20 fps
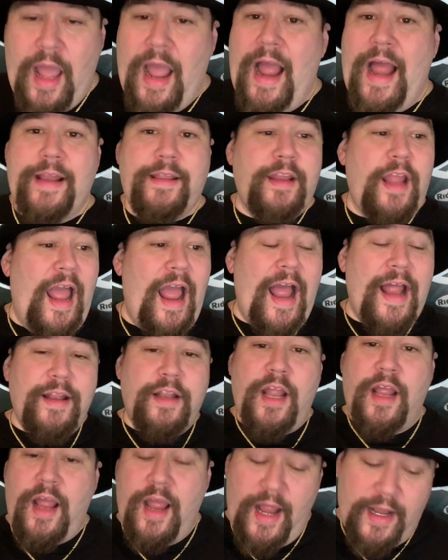And
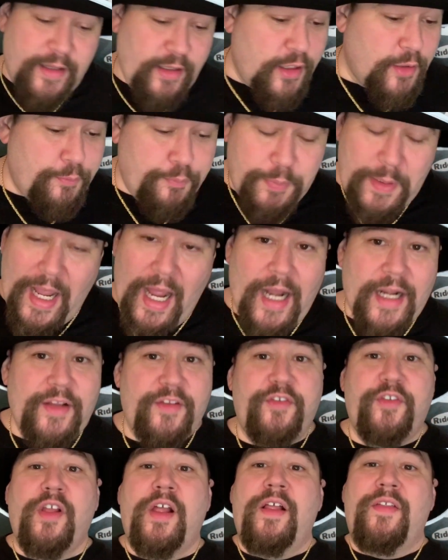to be
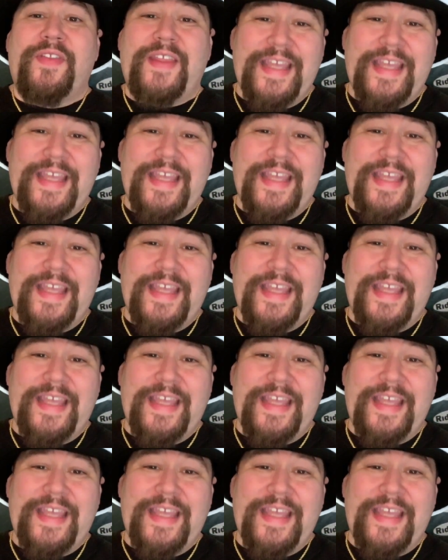honest,